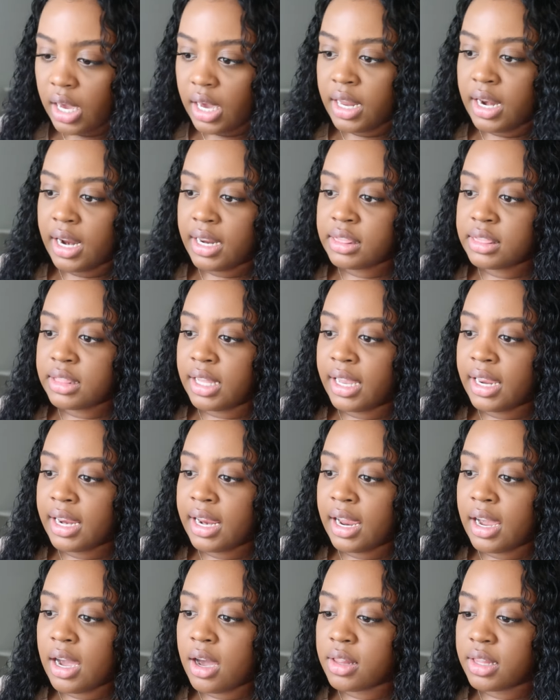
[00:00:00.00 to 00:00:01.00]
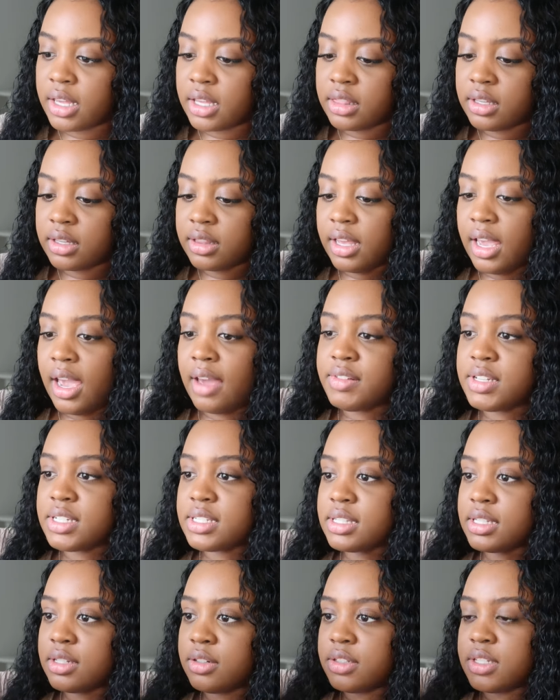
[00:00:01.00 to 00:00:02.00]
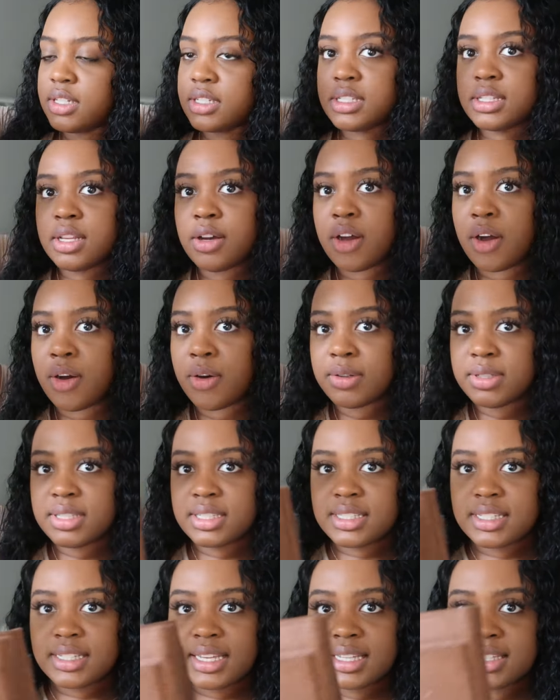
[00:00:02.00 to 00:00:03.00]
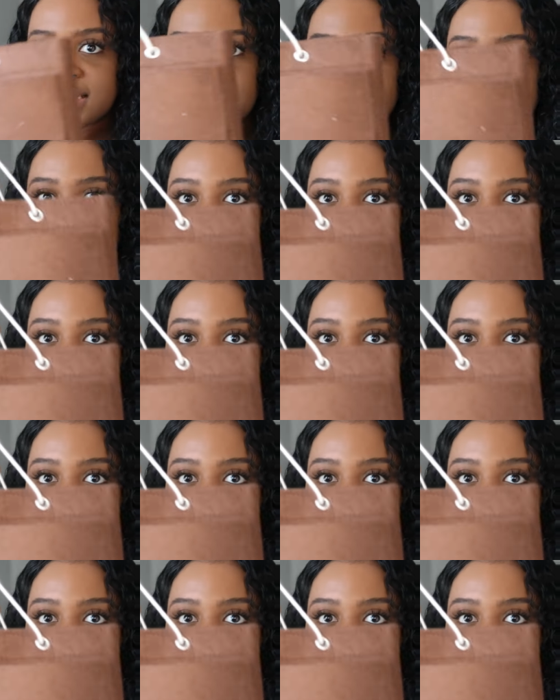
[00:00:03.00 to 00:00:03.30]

And I like how, like, look, they had just little, just little hold it like